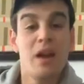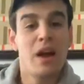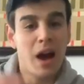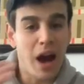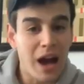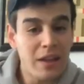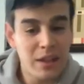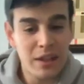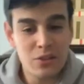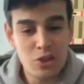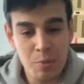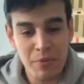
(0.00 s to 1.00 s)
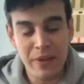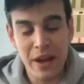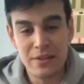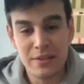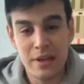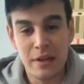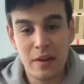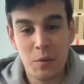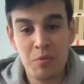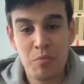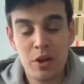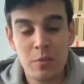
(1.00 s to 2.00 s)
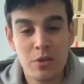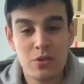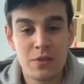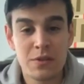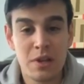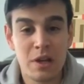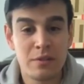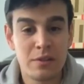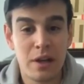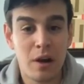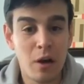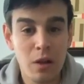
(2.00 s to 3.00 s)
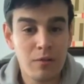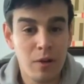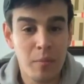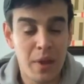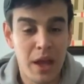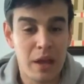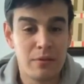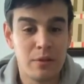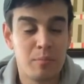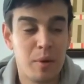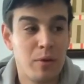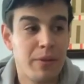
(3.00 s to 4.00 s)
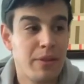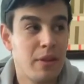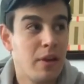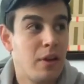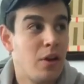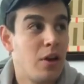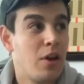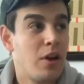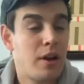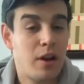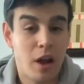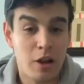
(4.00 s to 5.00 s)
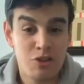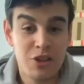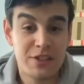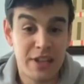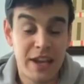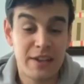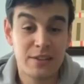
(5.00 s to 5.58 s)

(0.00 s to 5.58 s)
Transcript: I think it's super fascinating that we've pretty much discovered that all of our behavior, both conscious and